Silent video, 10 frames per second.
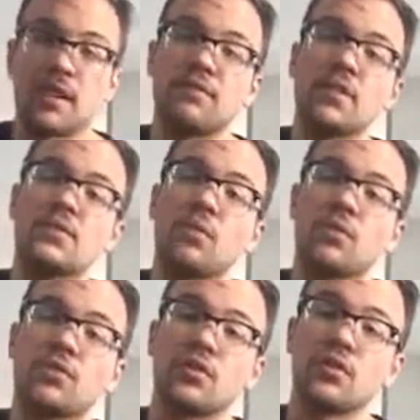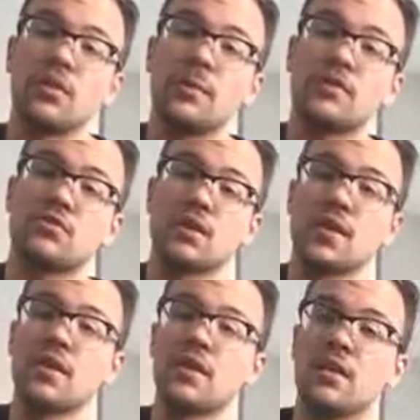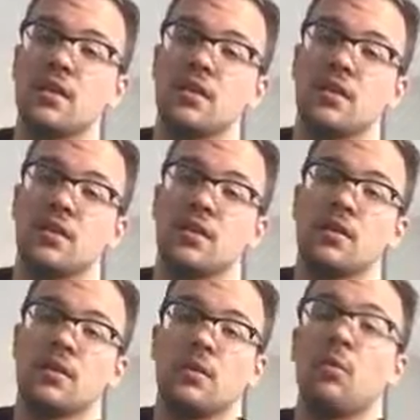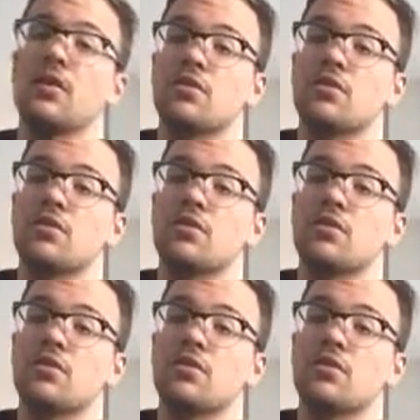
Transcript: if these chords are a little bit tricky, what